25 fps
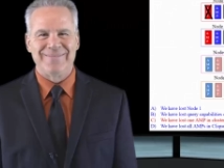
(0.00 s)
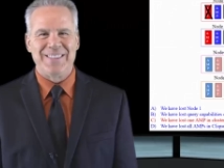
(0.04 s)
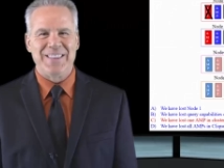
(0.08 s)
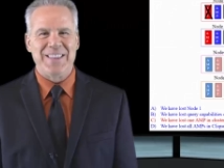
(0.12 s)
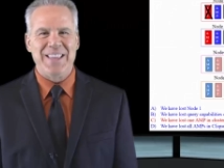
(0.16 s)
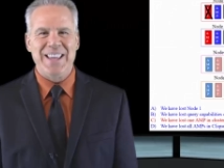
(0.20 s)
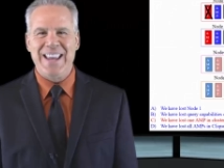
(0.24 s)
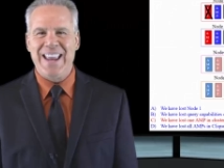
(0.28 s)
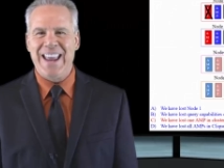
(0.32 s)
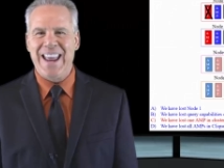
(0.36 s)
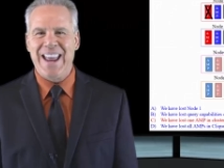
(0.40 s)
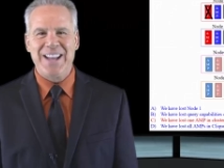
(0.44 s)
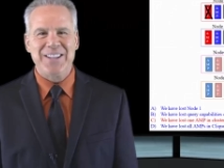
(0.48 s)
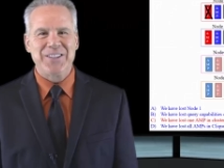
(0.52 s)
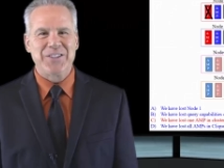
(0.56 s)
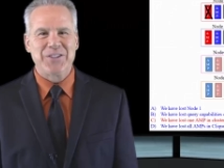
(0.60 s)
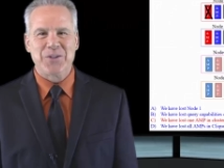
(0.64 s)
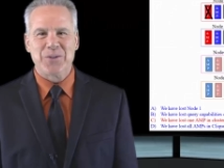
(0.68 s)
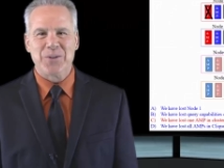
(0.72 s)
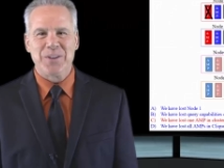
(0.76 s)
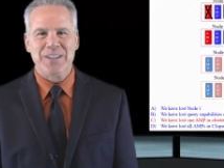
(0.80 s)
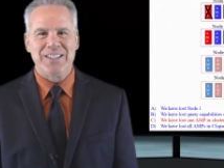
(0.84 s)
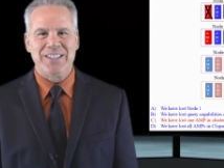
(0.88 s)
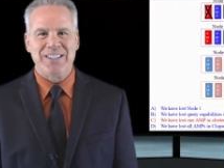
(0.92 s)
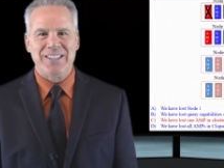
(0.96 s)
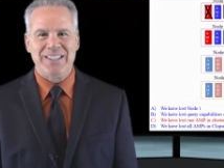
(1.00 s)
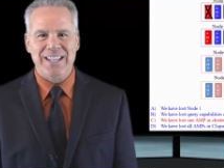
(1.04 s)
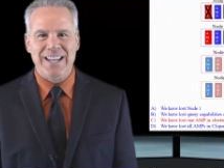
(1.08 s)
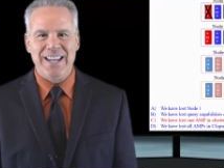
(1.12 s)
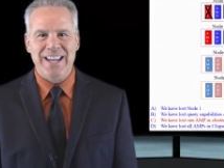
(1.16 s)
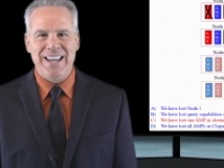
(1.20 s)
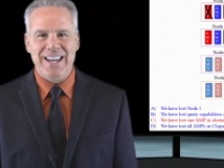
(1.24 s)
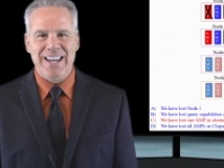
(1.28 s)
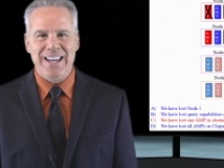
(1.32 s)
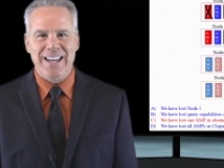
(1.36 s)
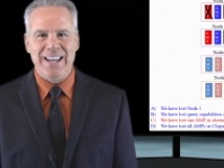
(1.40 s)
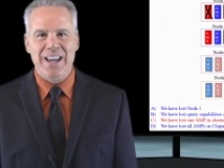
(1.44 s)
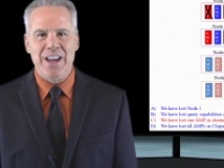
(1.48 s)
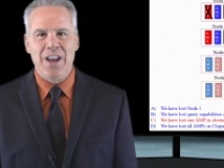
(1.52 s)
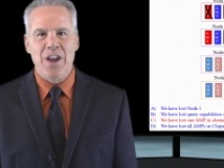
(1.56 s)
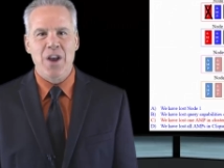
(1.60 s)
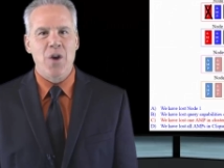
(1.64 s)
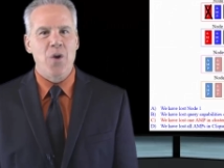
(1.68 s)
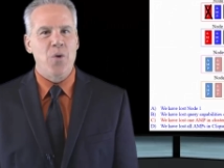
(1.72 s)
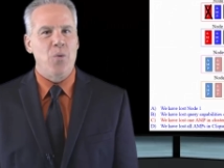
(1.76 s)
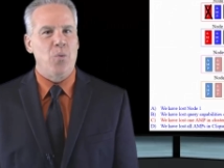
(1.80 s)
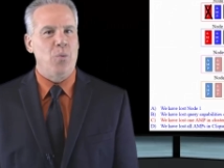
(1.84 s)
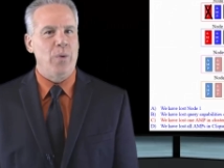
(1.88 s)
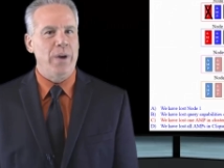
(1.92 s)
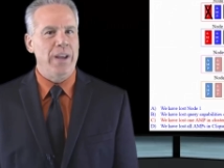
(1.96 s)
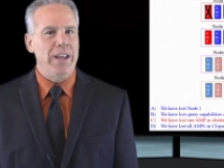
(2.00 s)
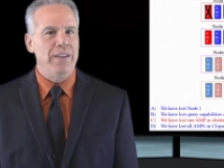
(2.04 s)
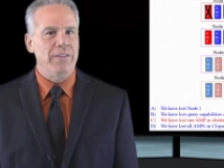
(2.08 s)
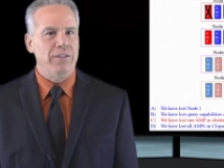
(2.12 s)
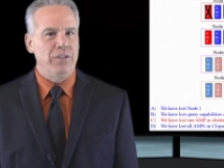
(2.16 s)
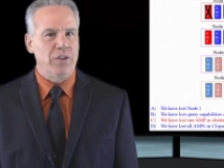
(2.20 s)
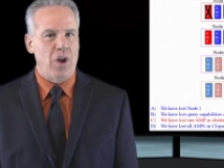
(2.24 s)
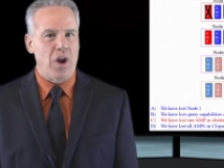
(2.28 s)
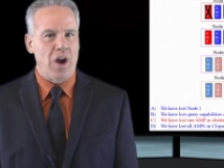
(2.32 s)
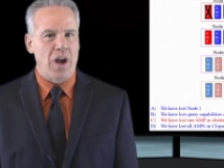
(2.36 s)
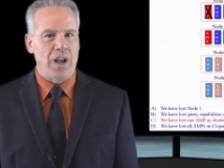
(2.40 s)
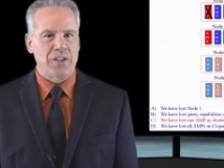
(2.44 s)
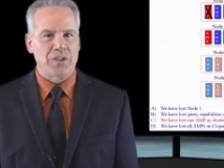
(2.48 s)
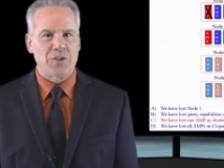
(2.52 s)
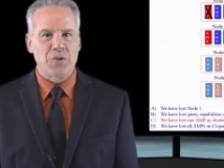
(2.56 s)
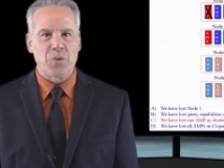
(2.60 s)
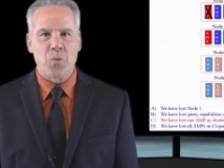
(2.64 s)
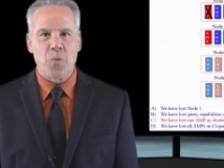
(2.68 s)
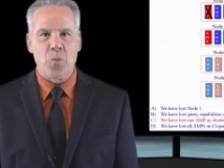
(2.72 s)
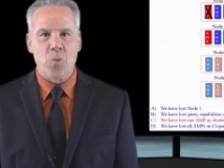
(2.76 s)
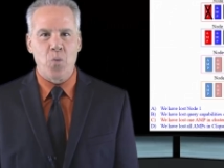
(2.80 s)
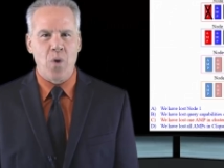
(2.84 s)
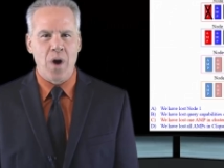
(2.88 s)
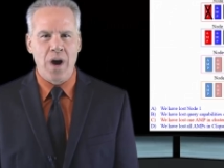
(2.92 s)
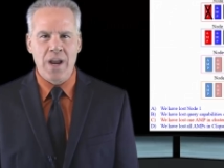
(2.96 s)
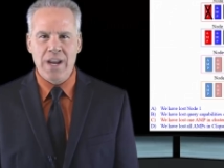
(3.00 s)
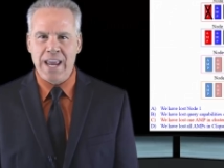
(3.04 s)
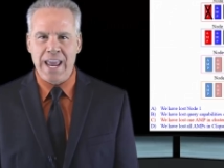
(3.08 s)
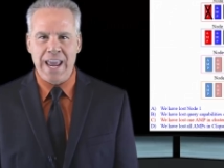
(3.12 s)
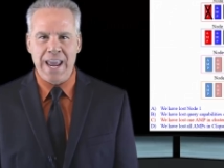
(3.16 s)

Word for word: The answer is C. We have lost one